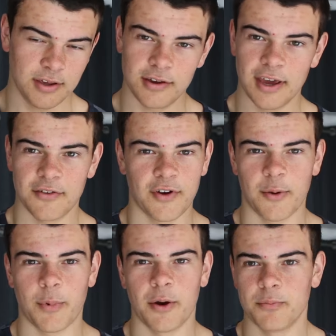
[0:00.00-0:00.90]
get a
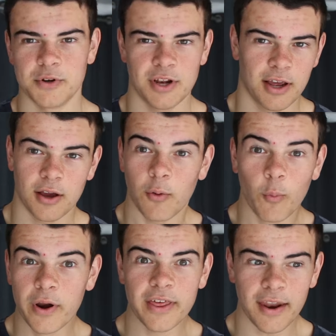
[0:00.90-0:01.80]
fat pump and you're like,
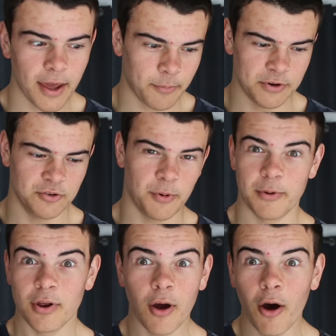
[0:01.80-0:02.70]
where did that happen? And you
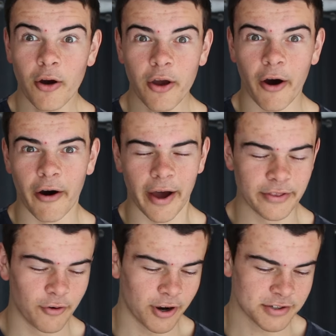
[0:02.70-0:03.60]
remember, oh yeah, I had
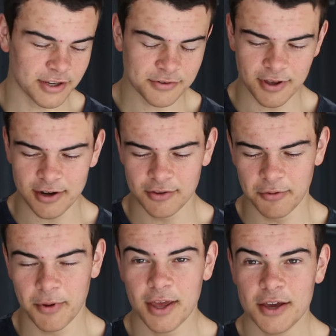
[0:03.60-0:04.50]
the rice cakes with honey on
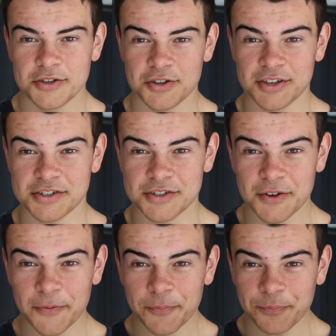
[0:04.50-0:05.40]
them. So
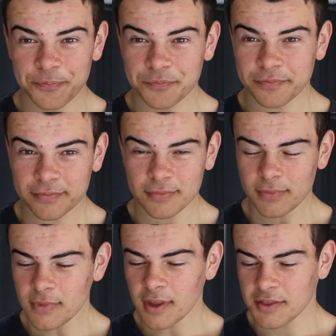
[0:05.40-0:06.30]
this
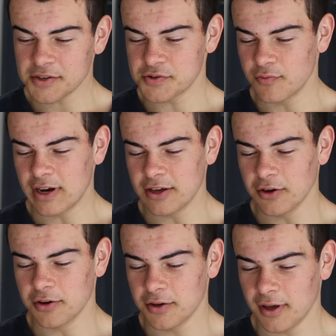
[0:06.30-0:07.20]
is really
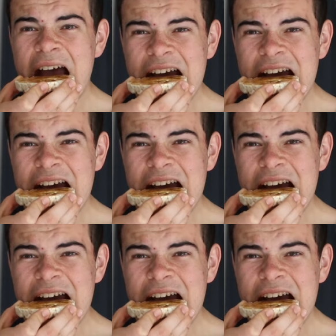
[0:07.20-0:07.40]
good.